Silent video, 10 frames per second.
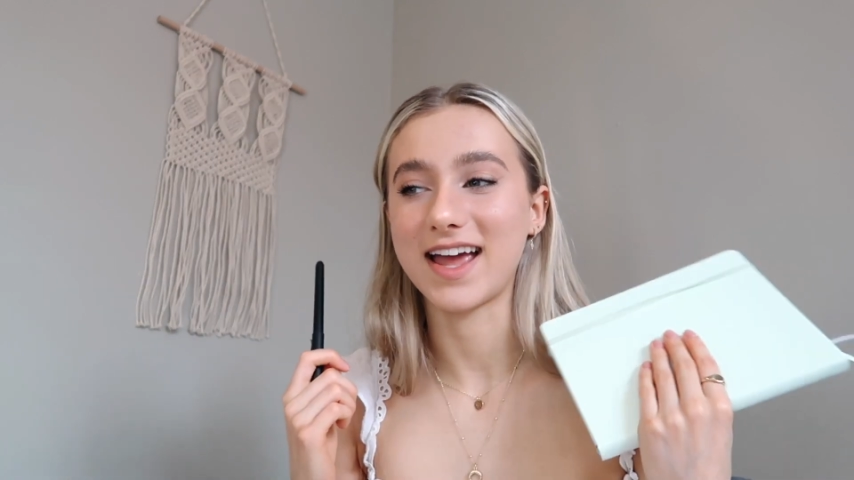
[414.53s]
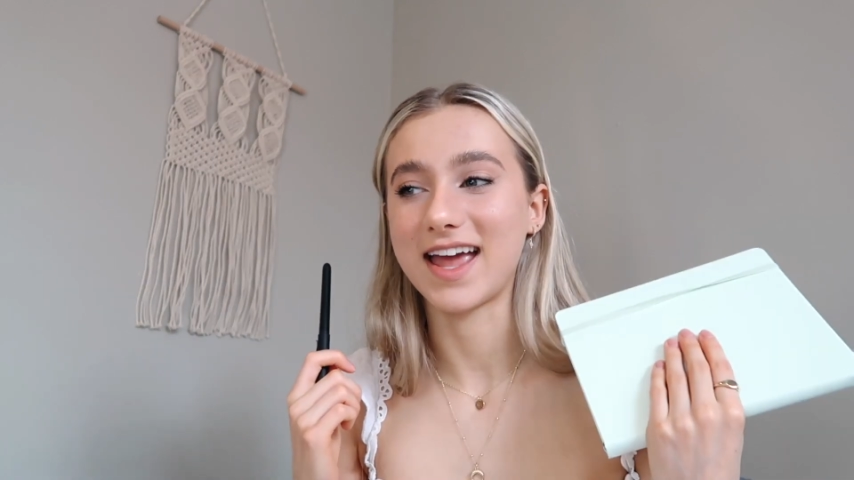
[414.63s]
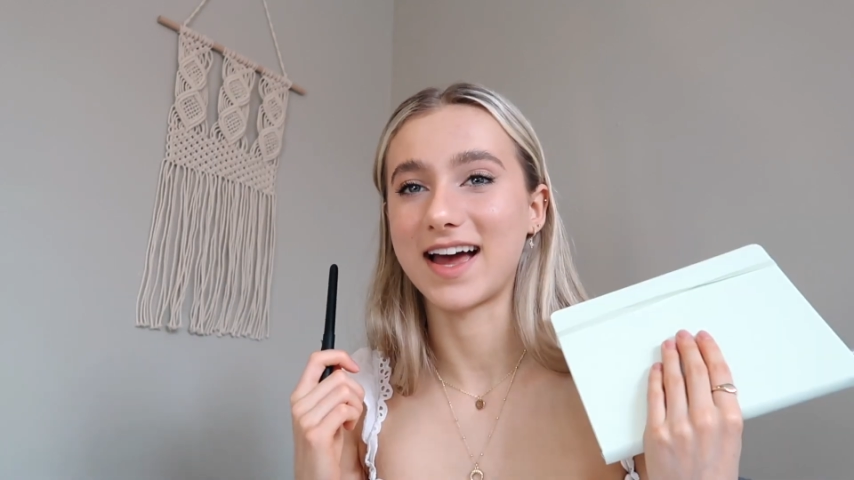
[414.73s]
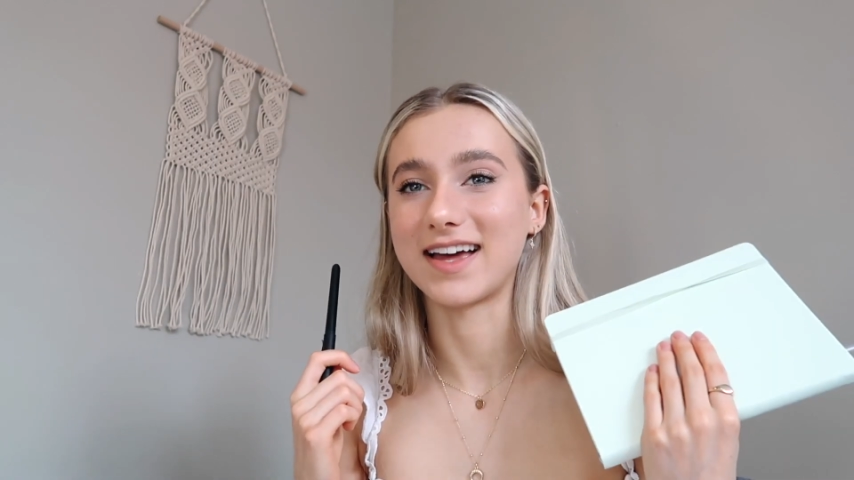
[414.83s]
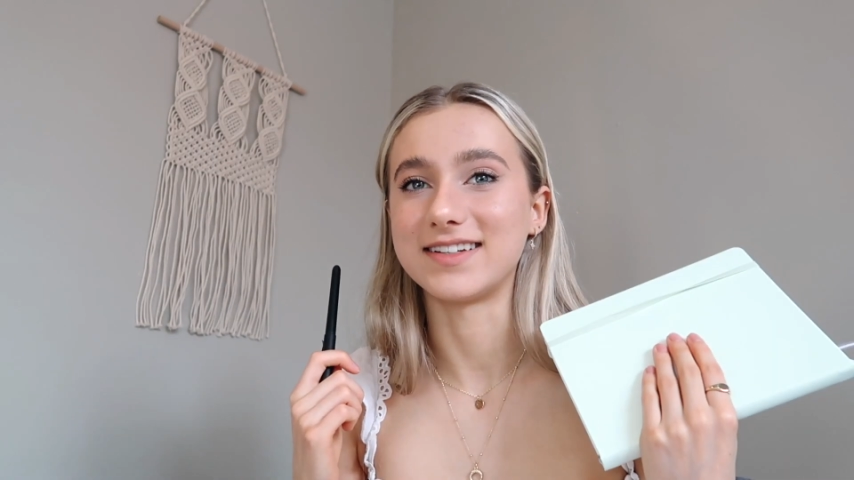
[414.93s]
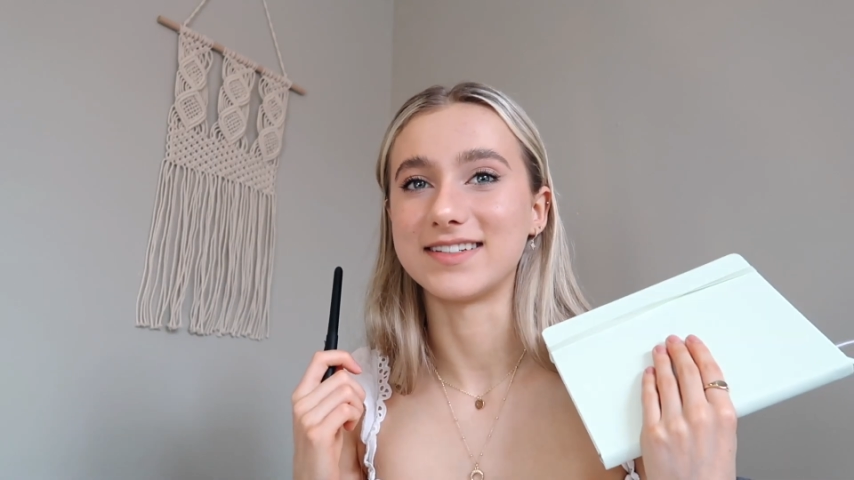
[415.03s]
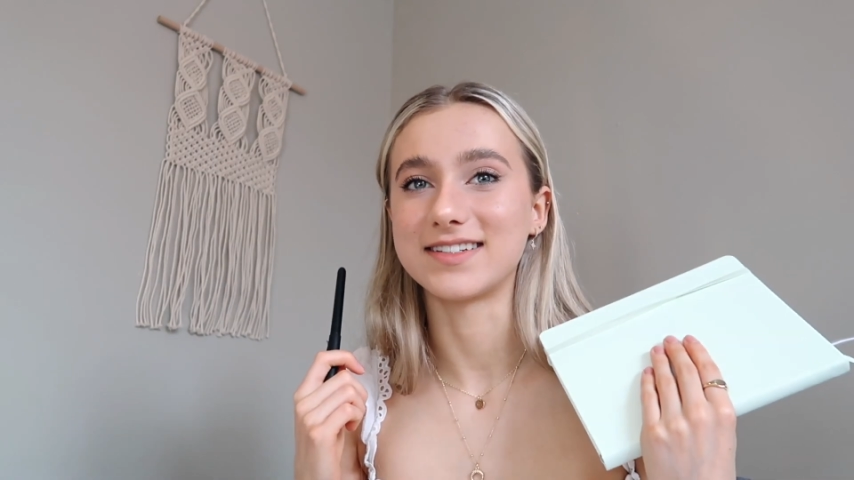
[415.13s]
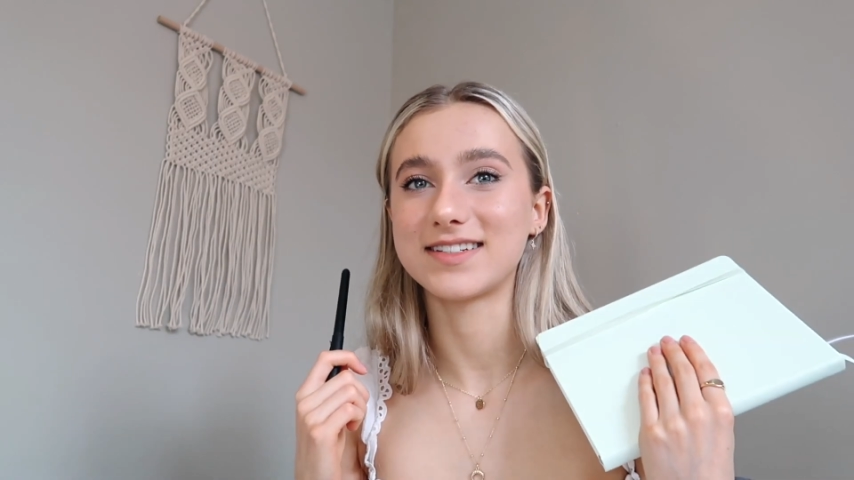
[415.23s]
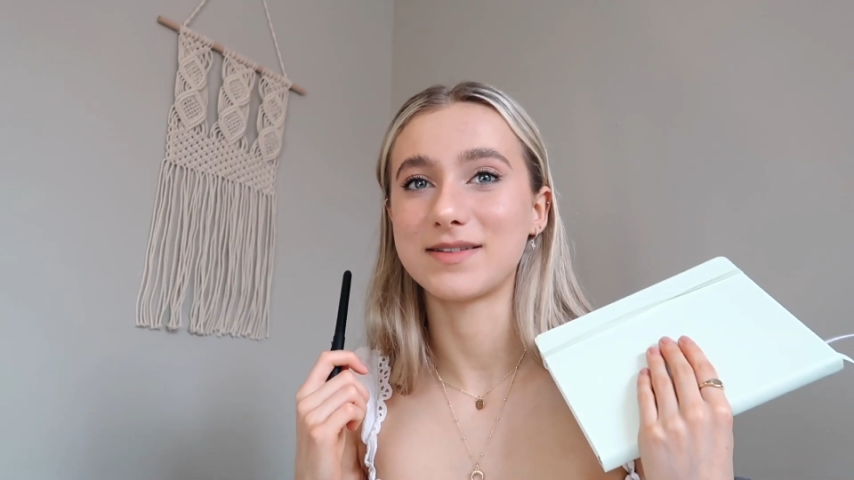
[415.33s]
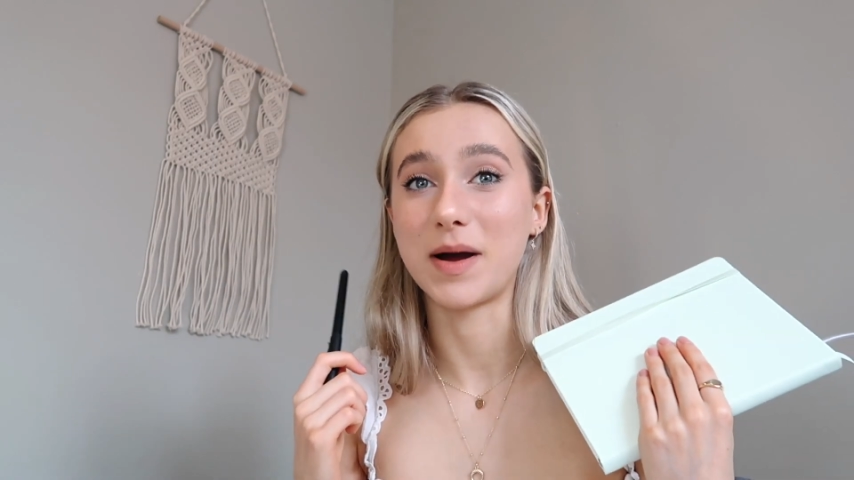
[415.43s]

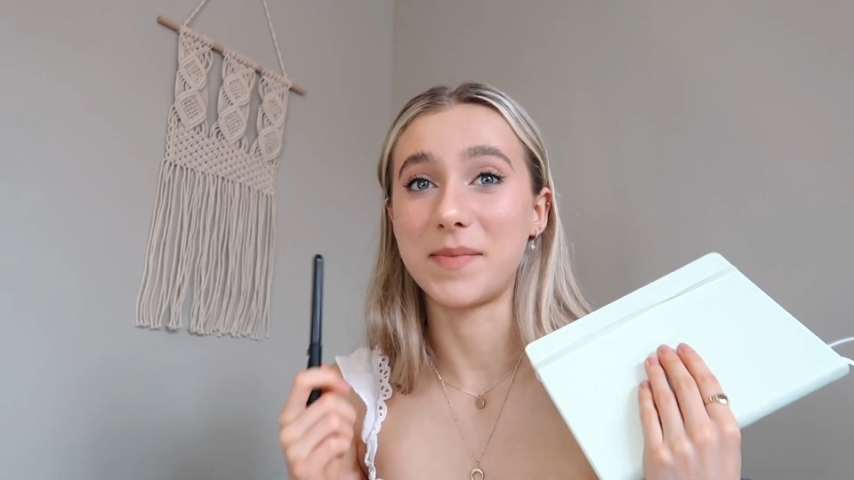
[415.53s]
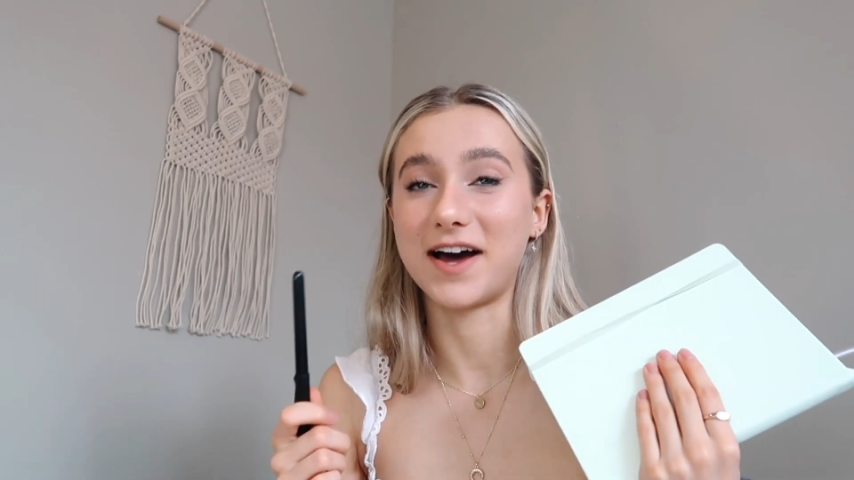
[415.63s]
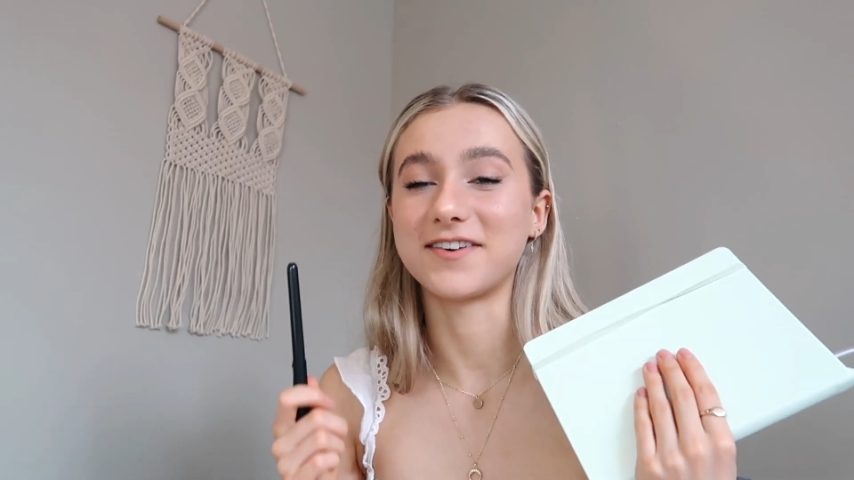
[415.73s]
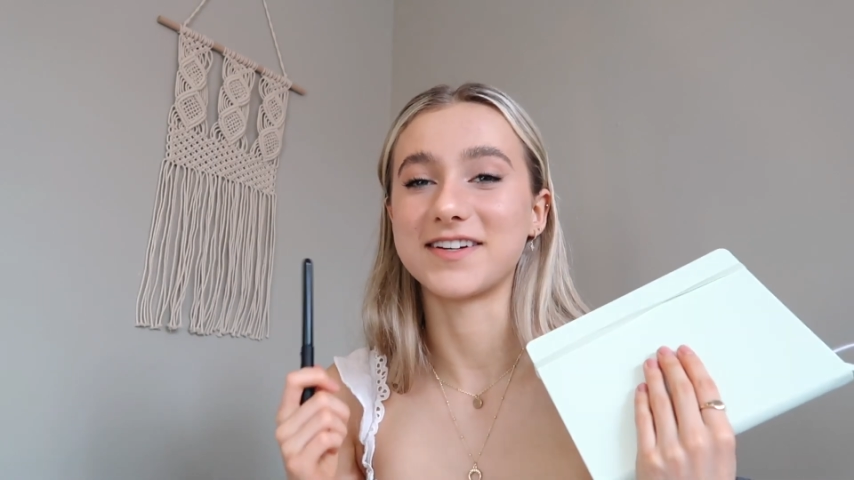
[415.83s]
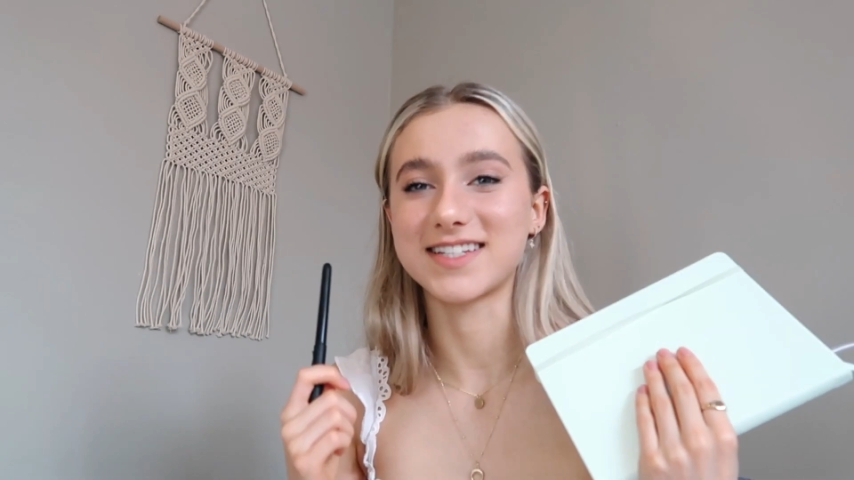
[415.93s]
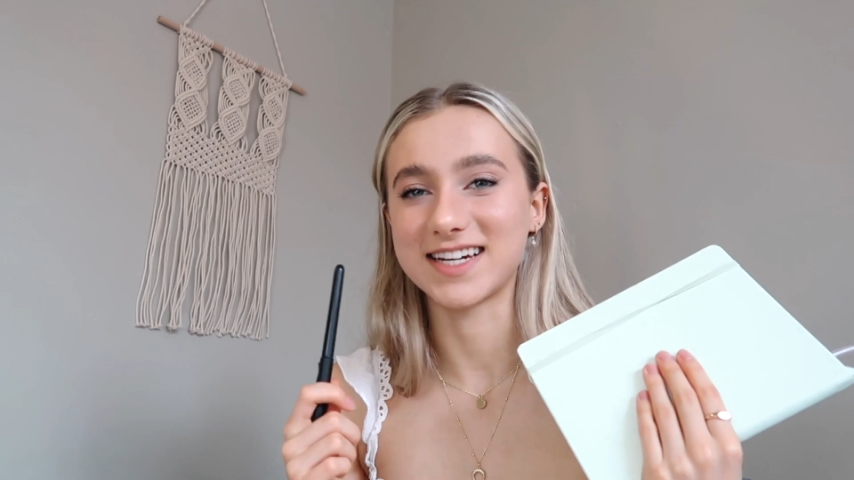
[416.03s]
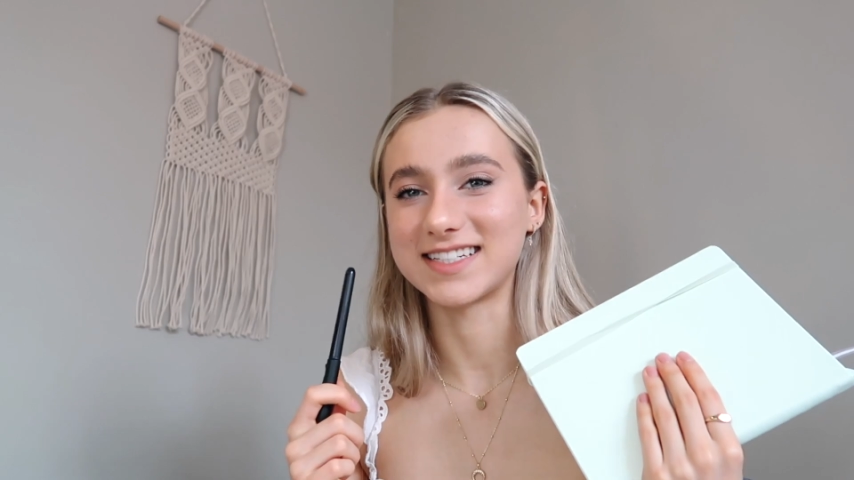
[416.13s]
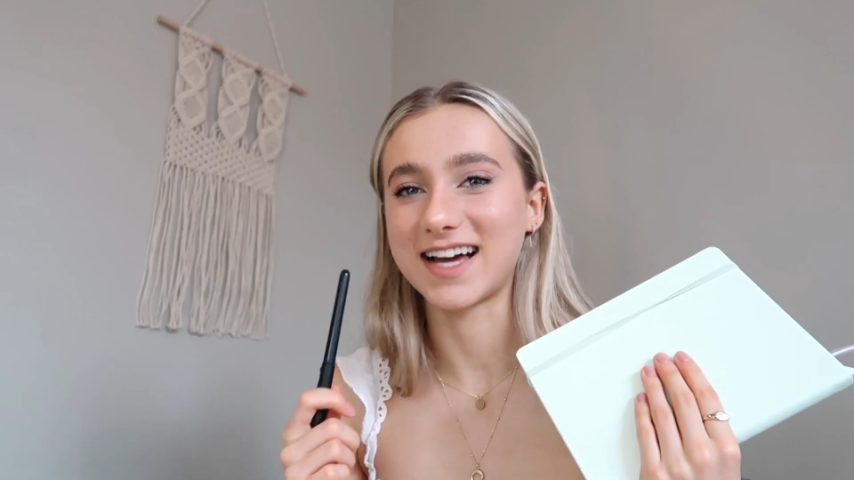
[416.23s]
and my battery is gonna